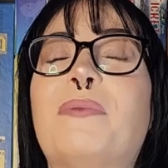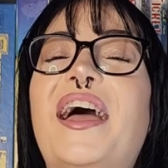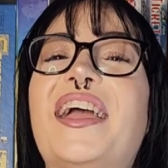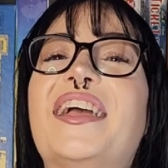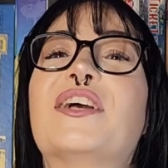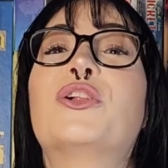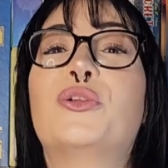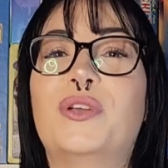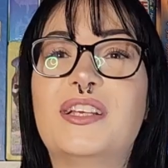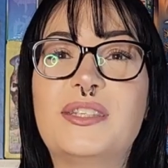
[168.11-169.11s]
by
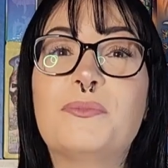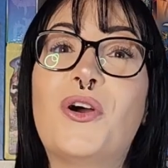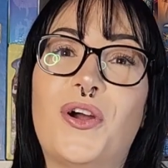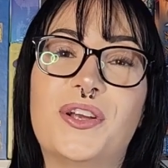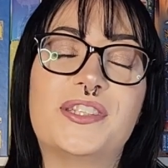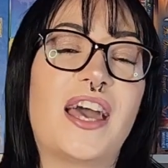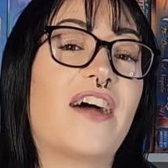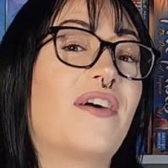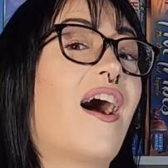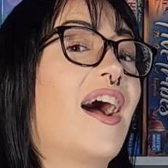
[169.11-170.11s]
including some cards that
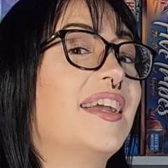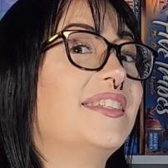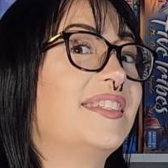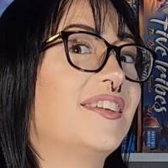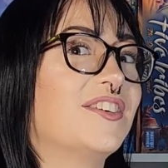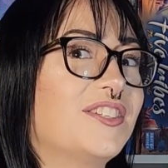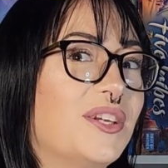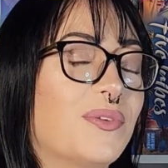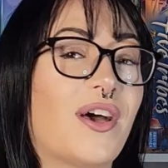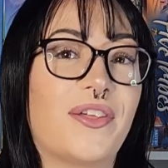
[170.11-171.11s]
have high synergy with